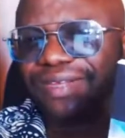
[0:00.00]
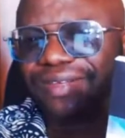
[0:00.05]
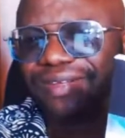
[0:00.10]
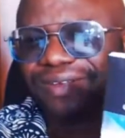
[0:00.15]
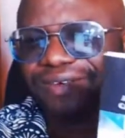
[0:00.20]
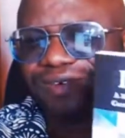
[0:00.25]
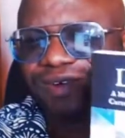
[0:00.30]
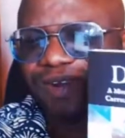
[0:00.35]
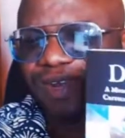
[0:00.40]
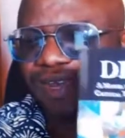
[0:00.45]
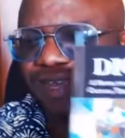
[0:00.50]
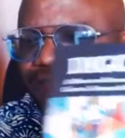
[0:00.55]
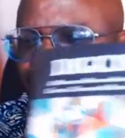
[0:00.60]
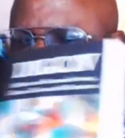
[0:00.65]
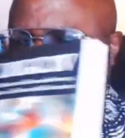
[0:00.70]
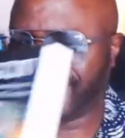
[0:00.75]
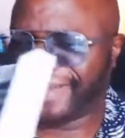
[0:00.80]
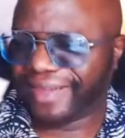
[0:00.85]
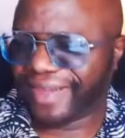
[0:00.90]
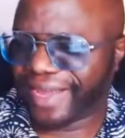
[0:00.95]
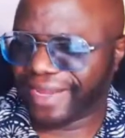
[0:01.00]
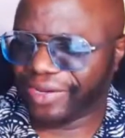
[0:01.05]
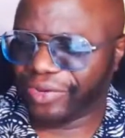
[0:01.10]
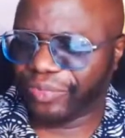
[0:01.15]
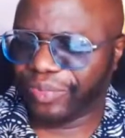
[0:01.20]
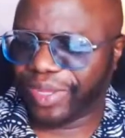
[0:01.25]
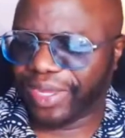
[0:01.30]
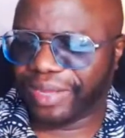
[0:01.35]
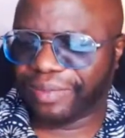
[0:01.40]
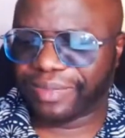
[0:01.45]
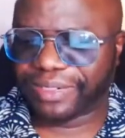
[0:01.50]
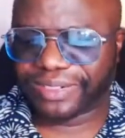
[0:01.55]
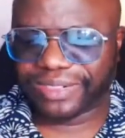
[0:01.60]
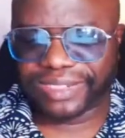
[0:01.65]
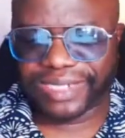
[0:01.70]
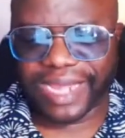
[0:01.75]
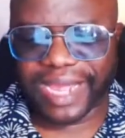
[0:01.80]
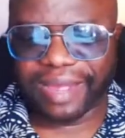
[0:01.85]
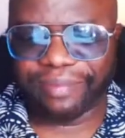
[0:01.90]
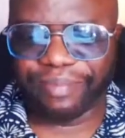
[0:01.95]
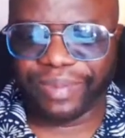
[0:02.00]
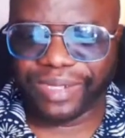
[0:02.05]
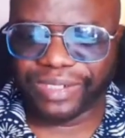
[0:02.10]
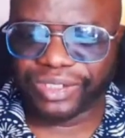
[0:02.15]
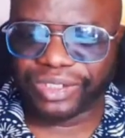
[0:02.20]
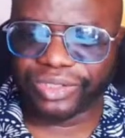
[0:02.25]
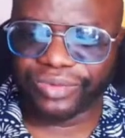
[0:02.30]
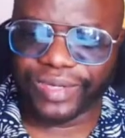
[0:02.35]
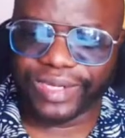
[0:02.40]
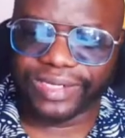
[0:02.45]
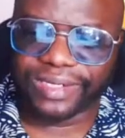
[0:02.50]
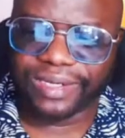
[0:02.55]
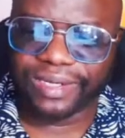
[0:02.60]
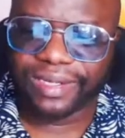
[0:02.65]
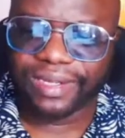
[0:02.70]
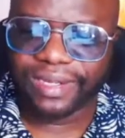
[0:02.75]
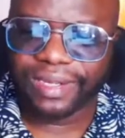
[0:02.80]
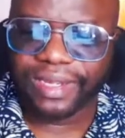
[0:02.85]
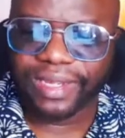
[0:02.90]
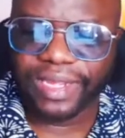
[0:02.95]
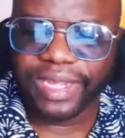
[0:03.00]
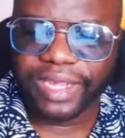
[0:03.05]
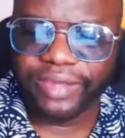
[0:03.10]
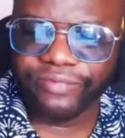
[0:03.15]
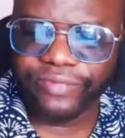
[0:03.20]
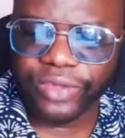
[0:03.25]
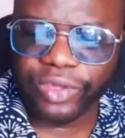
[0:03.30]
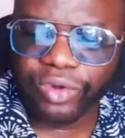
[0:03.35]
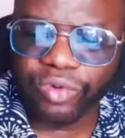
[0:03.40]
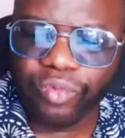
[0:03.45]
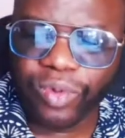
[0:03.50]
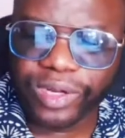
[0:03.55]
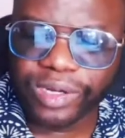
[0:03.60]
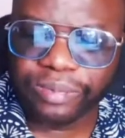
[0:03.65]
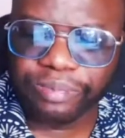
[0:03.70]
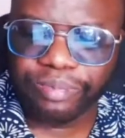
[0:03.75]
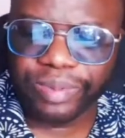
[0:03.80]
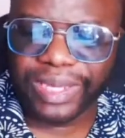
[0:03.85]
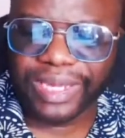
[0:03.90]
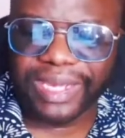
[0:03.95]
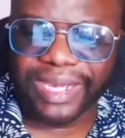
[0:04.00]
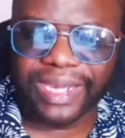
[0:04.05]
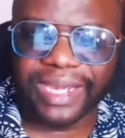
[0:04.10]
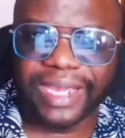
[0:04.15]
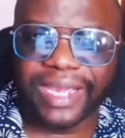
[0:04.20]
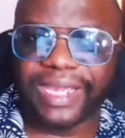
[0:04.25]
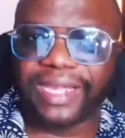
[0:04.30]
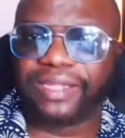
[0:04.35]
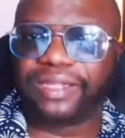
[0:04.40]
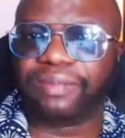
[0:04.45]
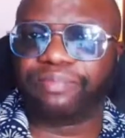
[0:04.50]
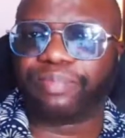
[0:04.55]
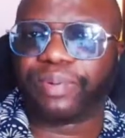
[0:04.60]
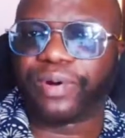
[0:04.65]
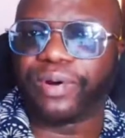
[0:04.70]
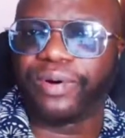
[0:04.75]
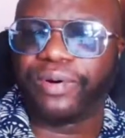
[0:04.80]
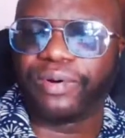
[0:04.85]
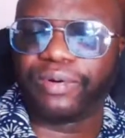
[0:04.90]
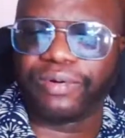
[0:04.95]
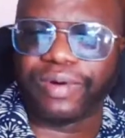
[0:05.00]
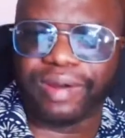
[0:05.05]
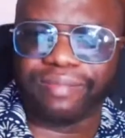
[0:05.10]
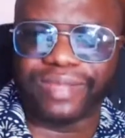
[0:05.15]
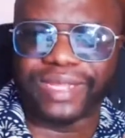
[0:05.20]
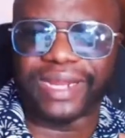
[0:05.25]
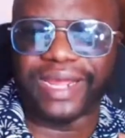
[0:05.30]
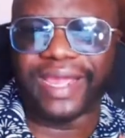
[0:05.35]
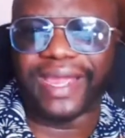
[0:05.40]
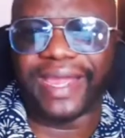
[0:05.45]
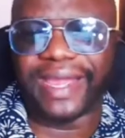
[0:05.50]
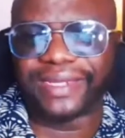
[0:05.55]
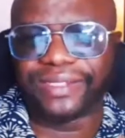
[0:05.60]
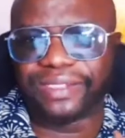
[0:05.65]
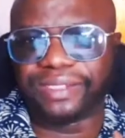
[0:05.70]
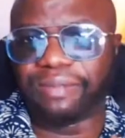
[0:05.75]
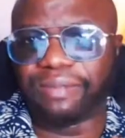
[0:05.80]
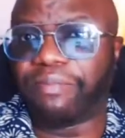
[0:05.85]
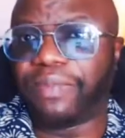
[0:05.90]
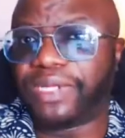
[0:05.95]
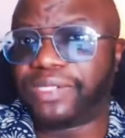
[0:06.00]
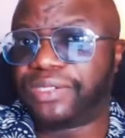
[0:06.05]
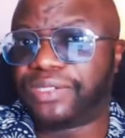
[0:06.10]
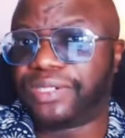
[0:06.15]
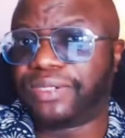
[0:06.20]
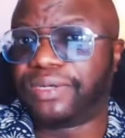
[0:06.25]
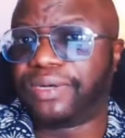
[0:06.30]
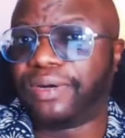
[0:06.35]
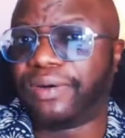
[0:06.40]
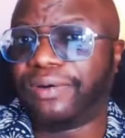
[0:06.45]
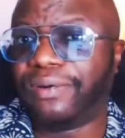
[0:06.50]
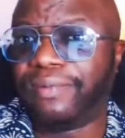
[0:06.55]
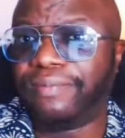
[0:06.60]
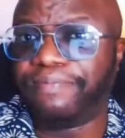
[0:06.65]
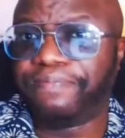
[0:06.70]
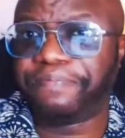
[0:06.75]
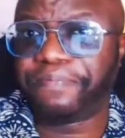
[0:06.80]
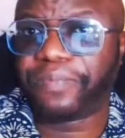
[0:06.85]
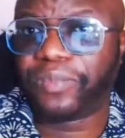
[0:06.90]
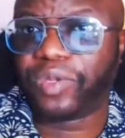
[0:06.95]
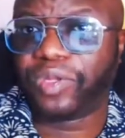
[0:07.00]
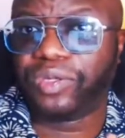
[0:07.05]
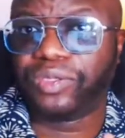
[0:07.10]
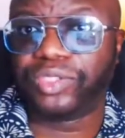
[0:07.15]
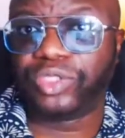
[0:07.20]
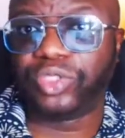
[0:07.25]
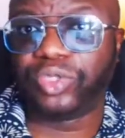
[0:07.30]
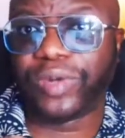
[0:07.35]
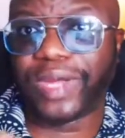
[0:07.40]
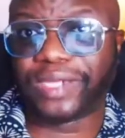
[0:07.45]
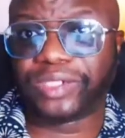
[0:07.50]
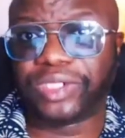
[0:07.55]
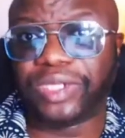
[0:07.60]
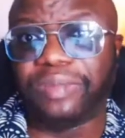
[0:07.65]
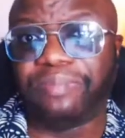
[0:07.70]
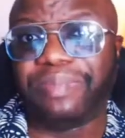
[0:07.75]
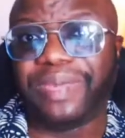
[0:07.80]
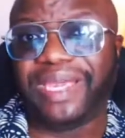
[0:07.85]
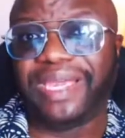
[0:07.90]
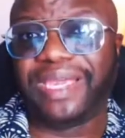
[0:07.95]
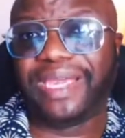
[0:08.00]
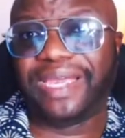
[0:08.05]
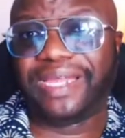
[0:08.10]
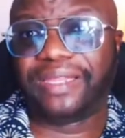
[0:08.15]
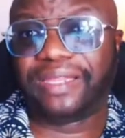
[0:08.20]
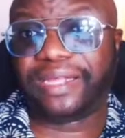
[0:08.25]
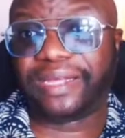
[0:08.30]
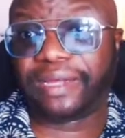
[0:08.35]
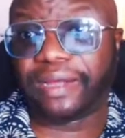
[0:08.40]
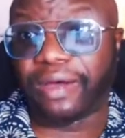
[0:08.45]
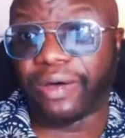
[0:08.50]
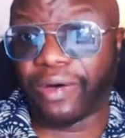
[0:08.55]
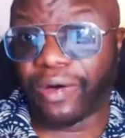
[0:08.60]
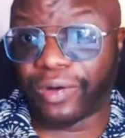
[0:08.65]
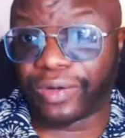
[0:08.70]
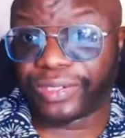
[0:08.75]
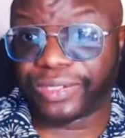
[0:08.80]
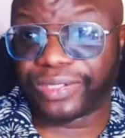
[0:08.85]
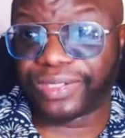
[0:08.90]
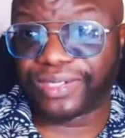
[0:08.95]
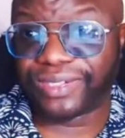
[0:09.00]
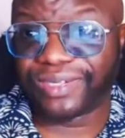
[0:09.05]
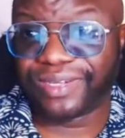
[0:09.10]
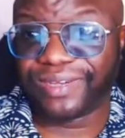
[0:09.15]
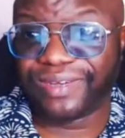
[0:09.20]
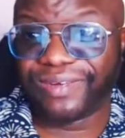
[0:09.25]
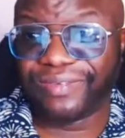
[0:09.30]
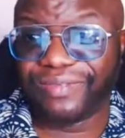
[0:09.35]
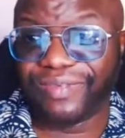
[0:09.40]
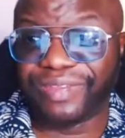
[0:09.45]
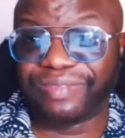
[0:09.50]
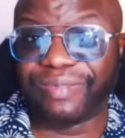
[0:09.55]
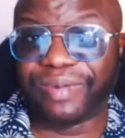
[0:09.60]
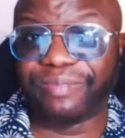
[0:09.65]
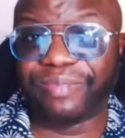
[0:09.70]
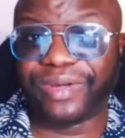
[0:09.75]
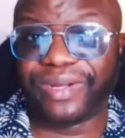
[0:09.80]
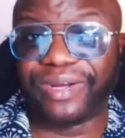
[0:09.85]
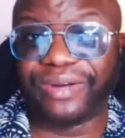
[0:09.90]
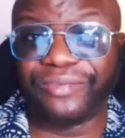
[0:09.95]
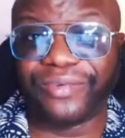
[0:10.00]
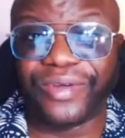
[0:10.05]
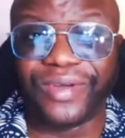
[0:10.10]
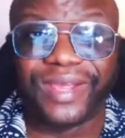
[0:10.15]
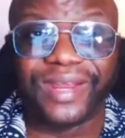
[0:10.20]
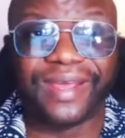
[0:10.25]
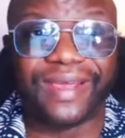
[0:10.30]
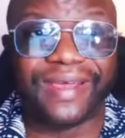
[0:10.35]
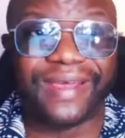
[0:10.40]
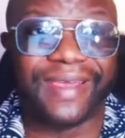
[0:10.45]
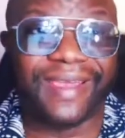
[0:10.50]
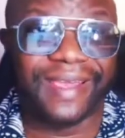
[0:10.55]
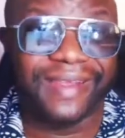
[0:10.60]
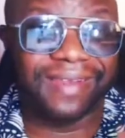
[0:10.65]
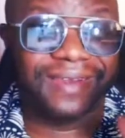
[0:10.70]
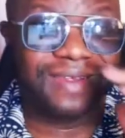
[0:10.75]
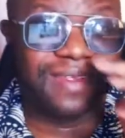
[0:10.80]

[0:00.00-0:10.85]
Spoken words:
right? And you'll be able to tap into it. If you want to be in the program that I had some months ago, to actually be in the course with my buddy Roy and I and